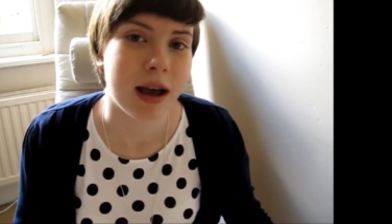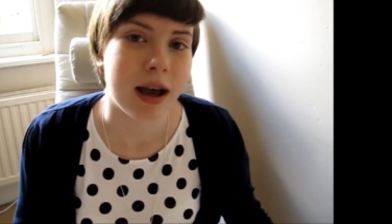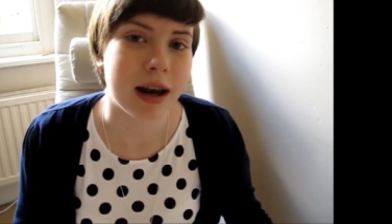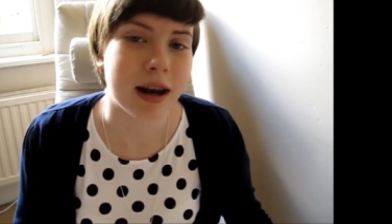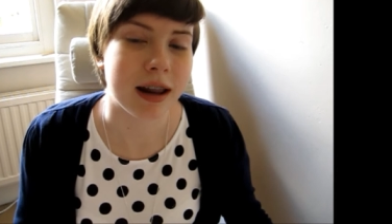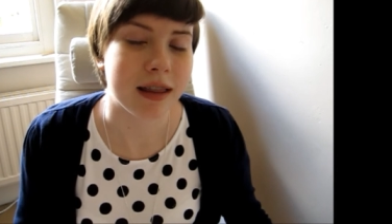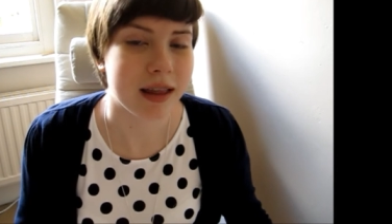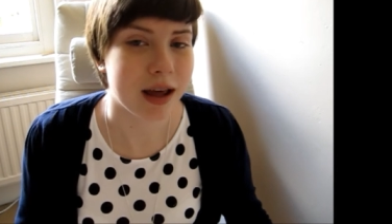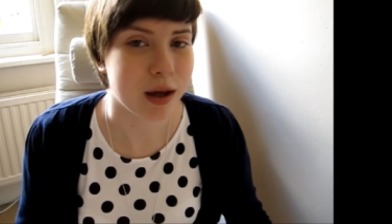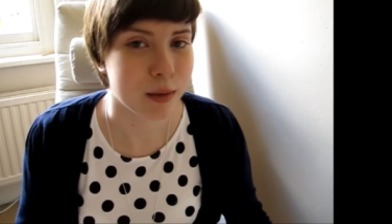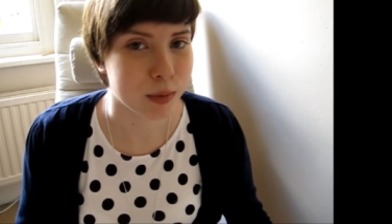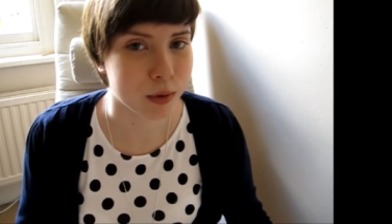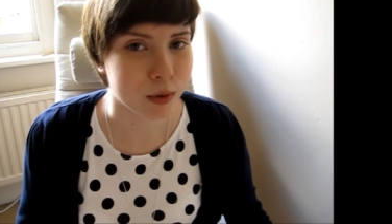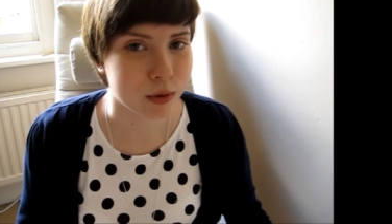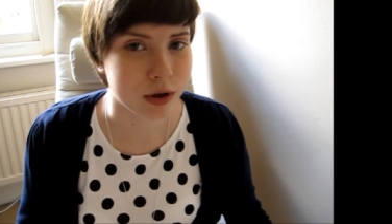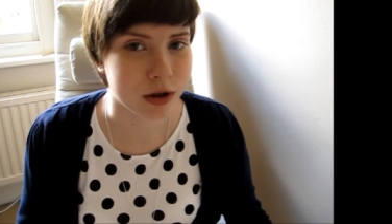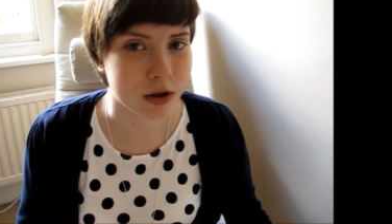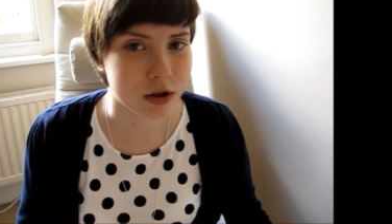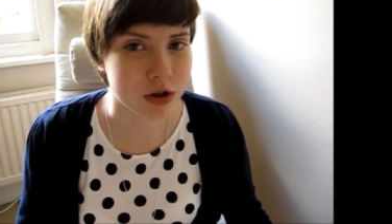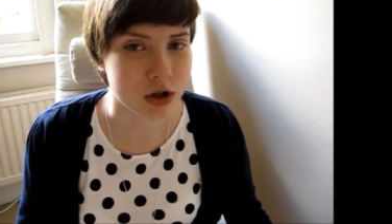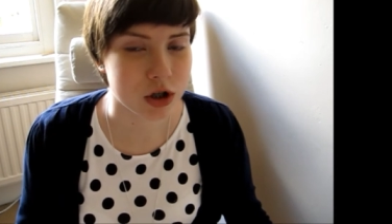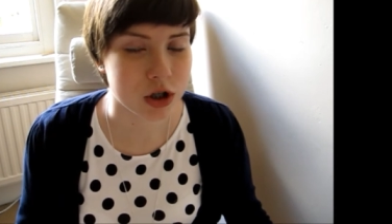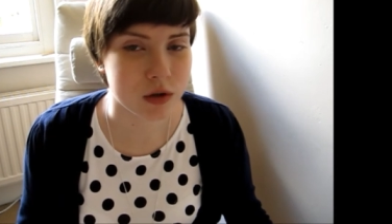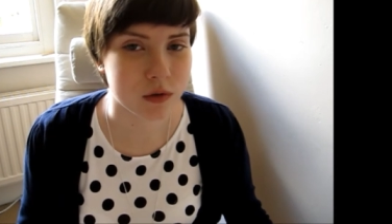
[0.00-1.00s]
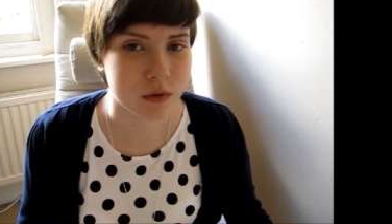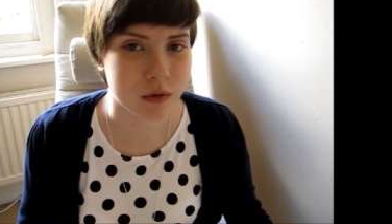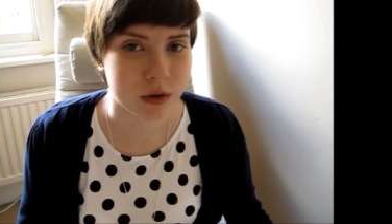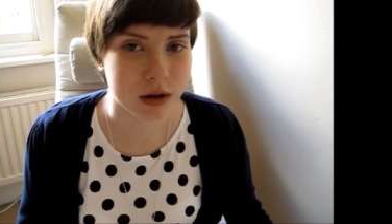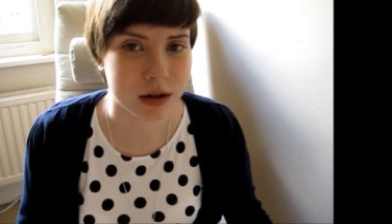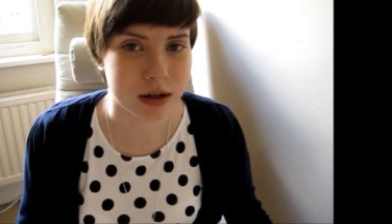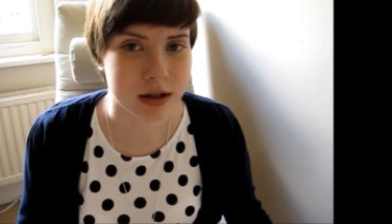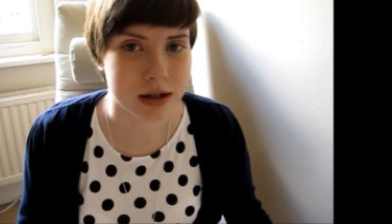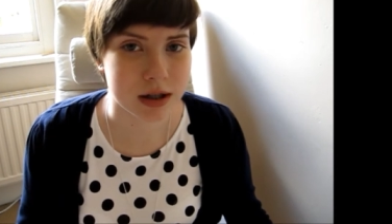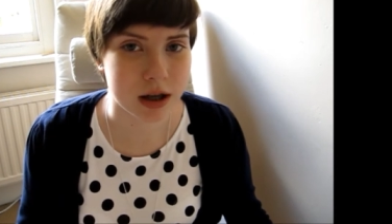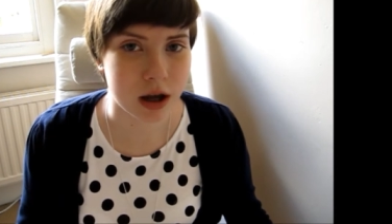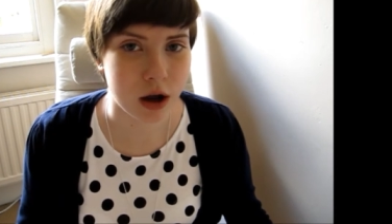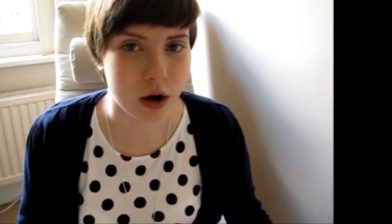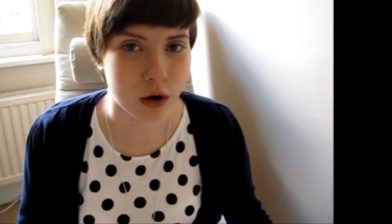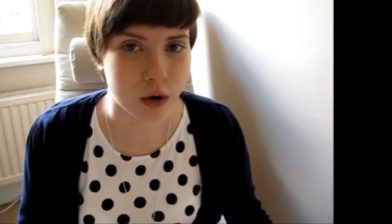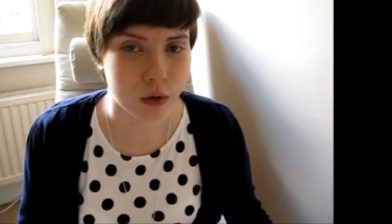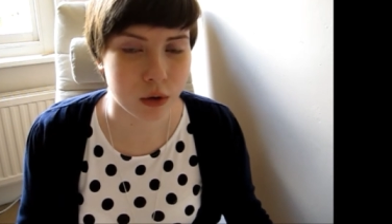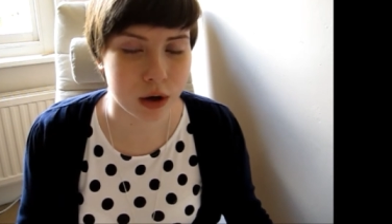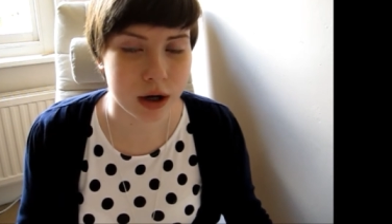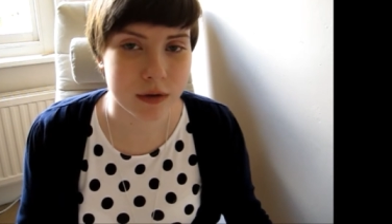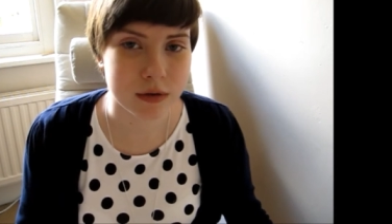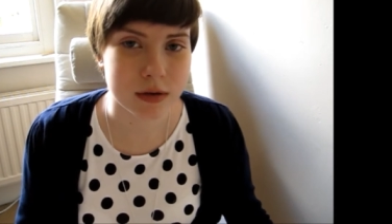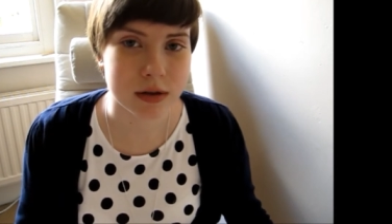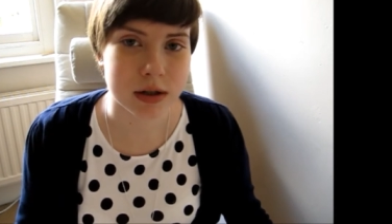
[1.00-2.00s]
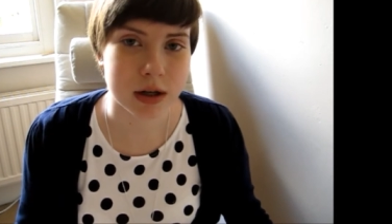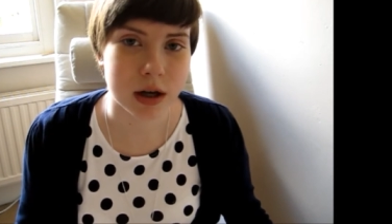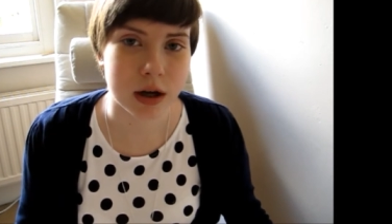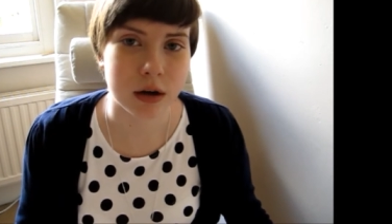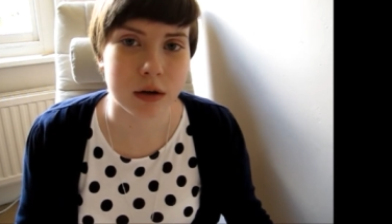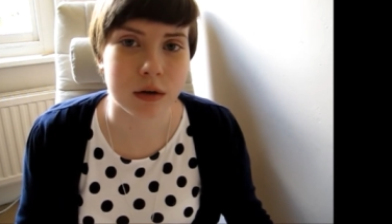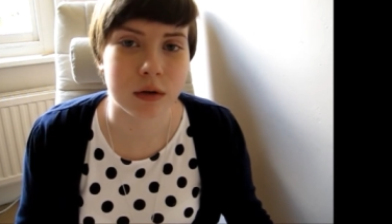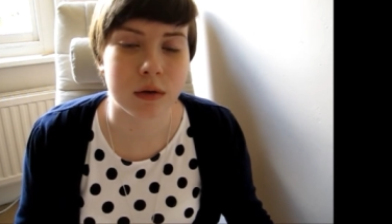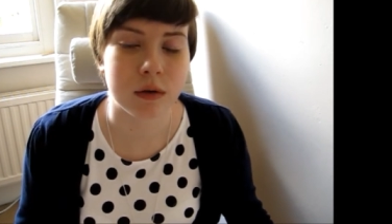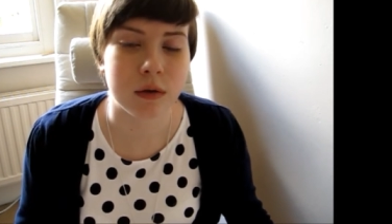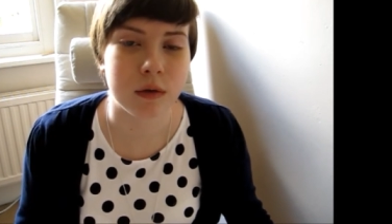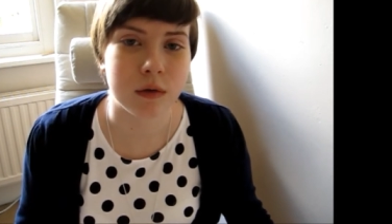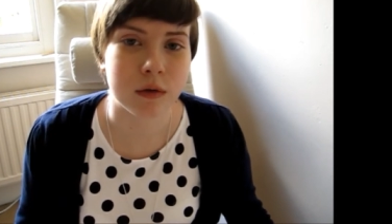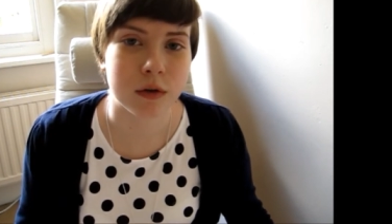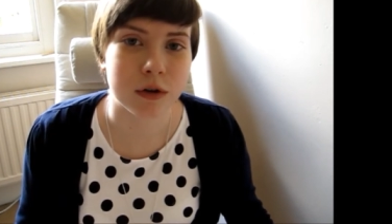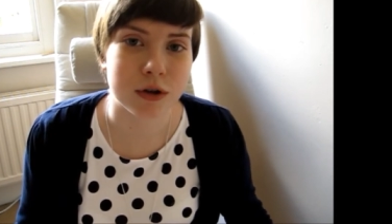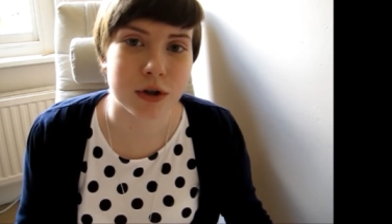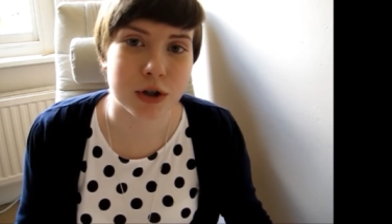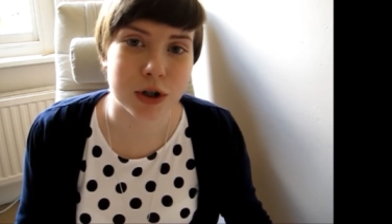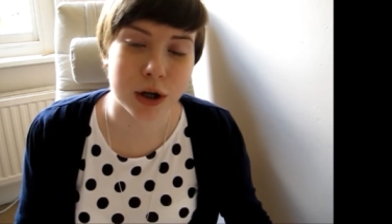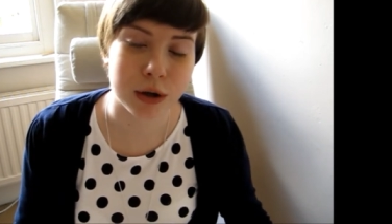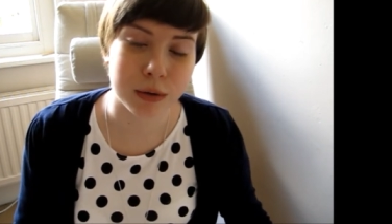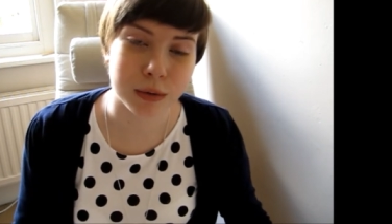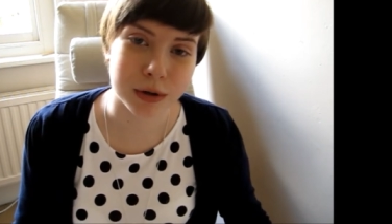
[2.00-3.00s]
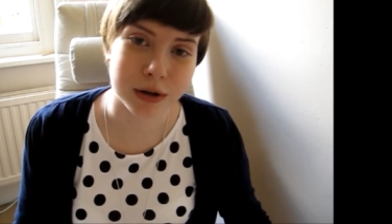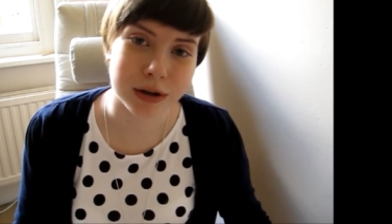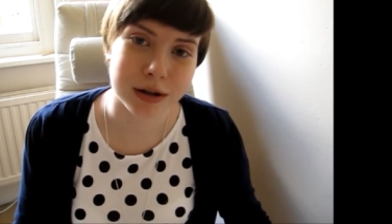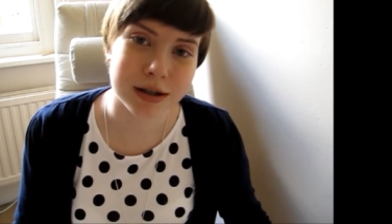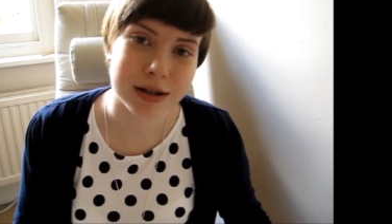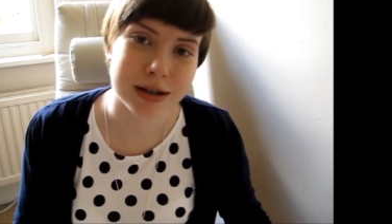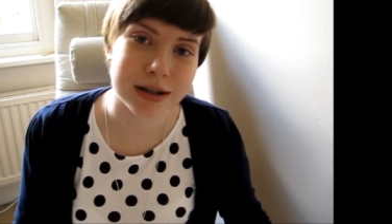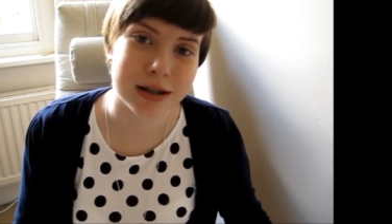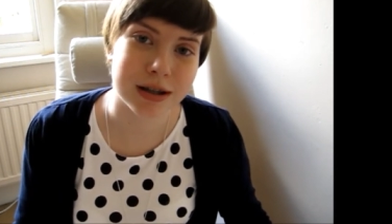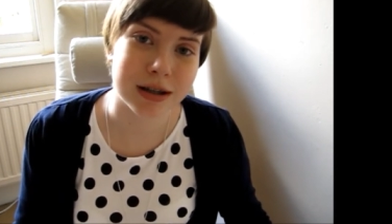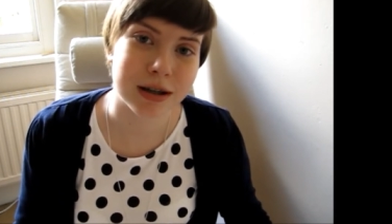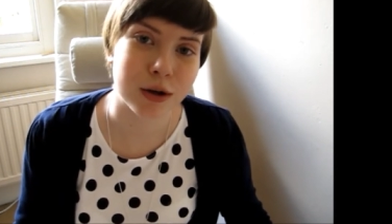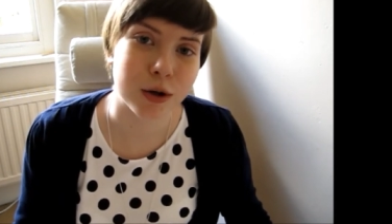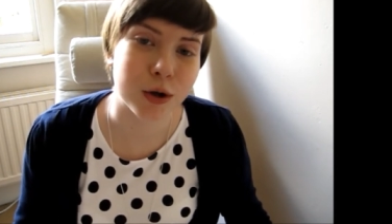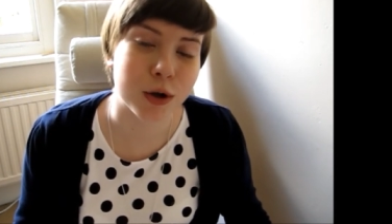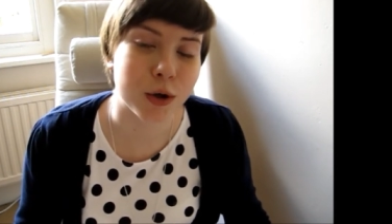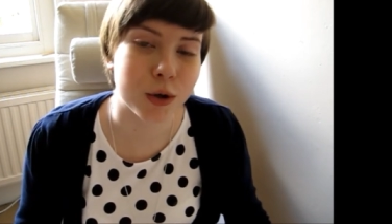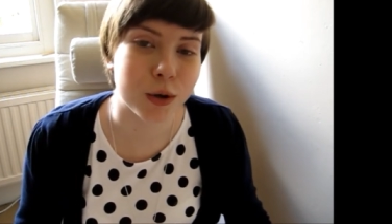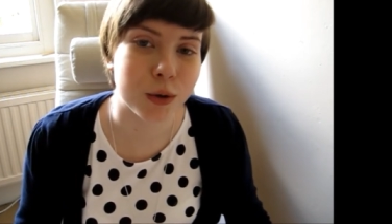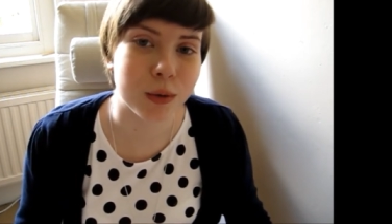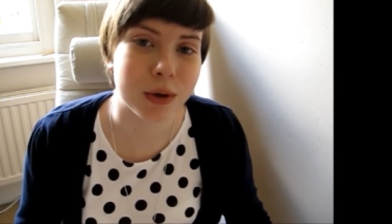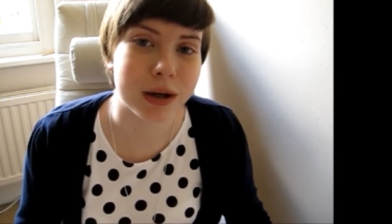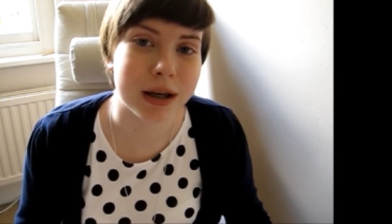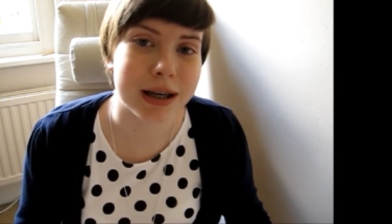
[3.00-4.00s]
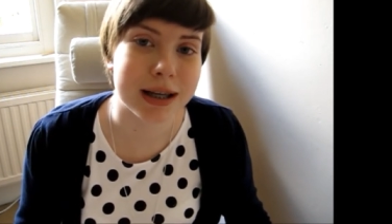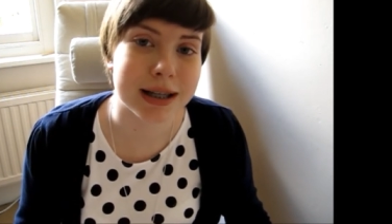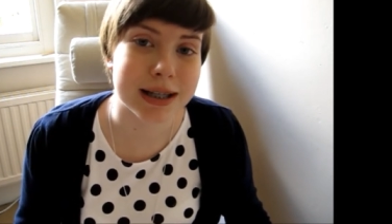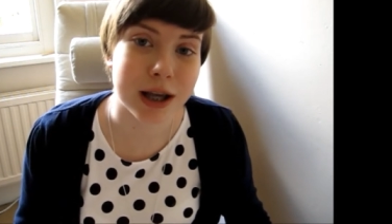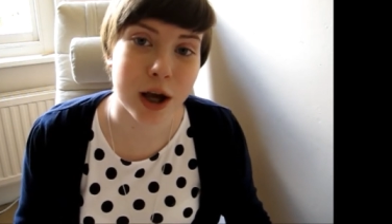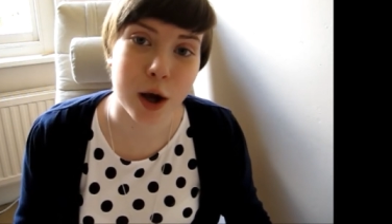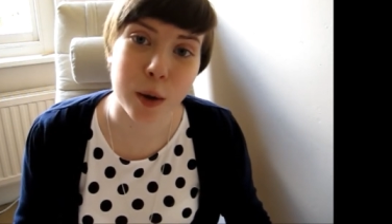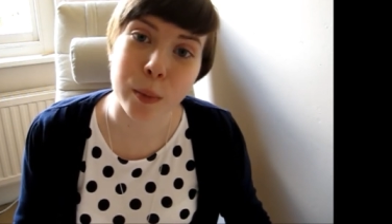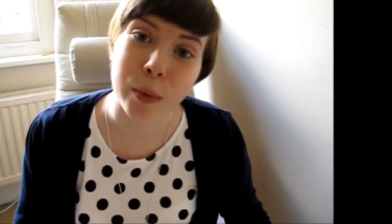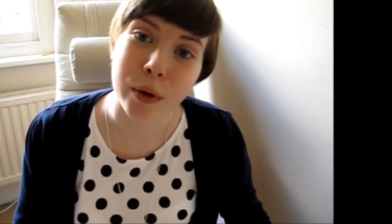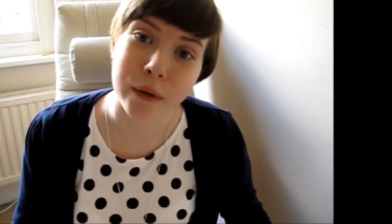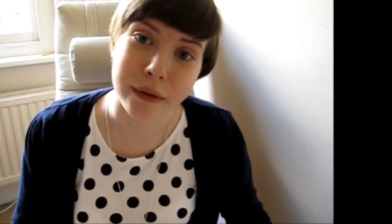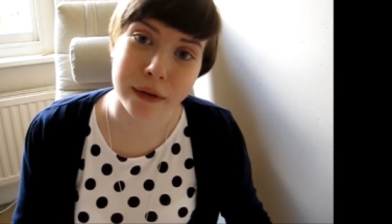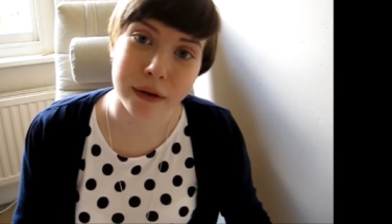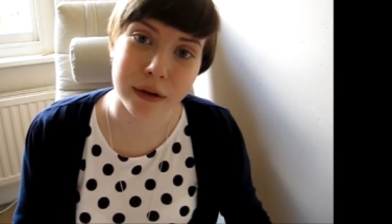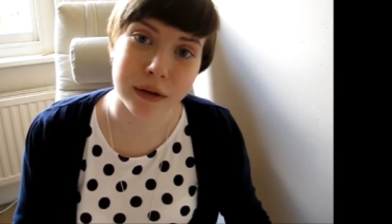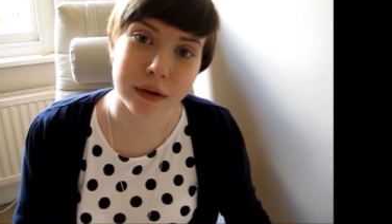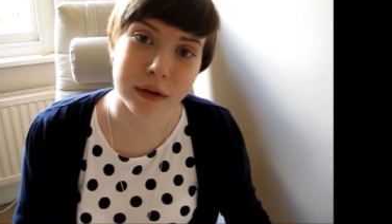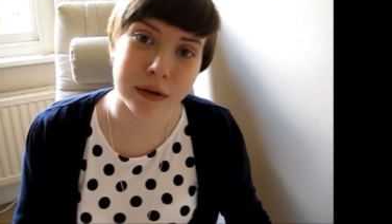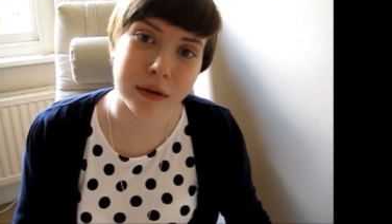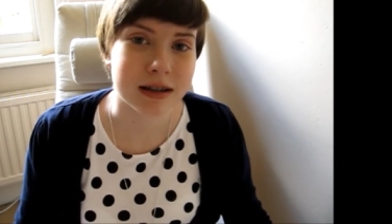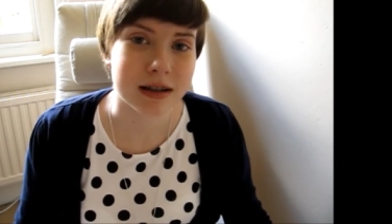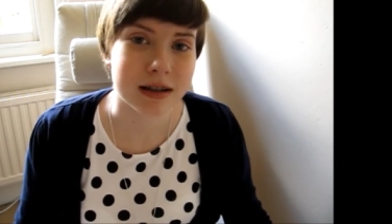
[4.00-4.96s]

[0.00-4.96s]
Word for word: And at that point, she finds a gravestone for Jonas, who is her brother.